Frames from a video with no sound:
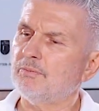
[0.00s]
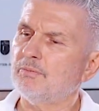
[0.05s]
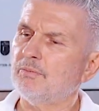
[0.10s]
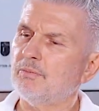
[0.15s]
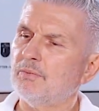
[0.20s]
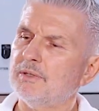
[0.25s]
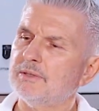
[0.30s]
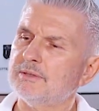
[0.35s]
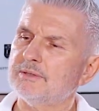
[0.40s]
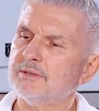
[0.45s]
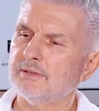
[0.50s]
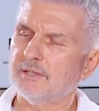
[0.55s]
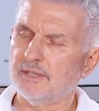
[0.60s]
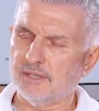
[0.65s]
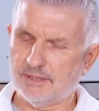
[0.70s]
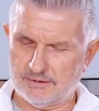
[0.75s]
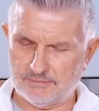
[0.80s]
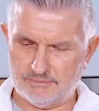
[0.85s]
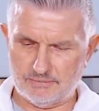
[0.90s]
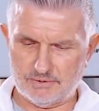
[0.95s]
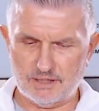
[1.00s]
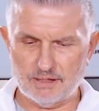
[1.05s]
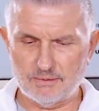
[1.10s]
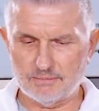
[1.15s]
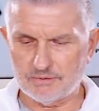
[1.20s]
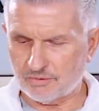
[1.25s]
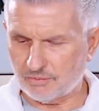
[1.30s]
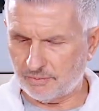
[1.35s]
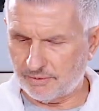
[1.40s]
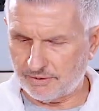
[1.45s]
what
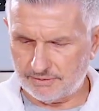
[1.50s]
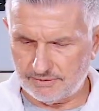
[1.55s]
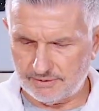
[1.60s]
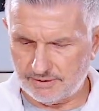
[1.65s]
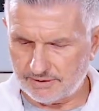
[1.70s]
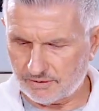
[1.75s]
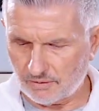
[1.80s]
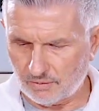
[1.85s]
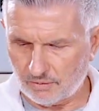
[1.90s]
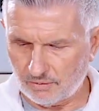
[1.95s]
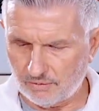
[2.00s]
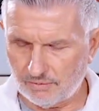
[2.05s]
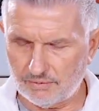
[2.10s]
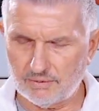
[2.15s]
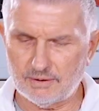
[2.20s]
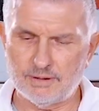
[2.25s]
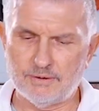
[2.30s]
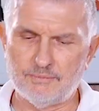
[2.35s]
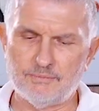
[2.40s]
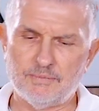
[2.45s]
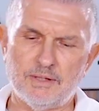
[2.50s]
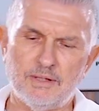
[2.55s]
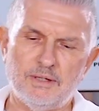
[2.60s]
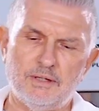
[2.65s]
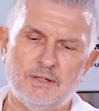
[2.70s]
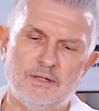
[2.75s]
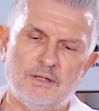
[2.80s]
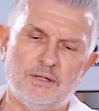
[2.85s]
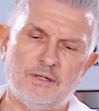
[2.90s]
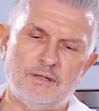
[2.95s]
comes with this whole
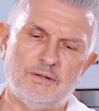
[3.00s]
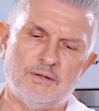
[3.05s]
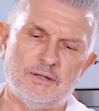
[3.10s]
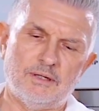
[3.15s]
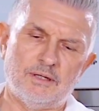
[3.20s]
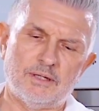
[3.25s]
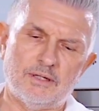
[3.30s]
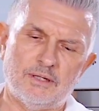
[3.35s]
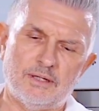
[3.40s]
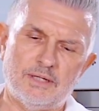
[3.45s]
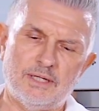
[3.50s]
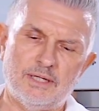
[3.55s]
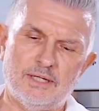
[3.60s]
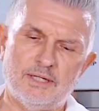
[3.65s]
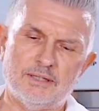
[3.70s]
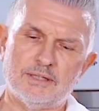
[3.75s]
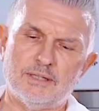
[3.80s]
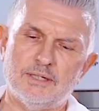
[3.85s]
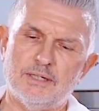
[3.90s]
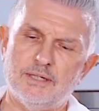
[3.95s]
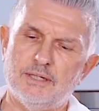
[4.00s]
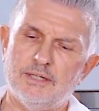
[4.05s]
kit.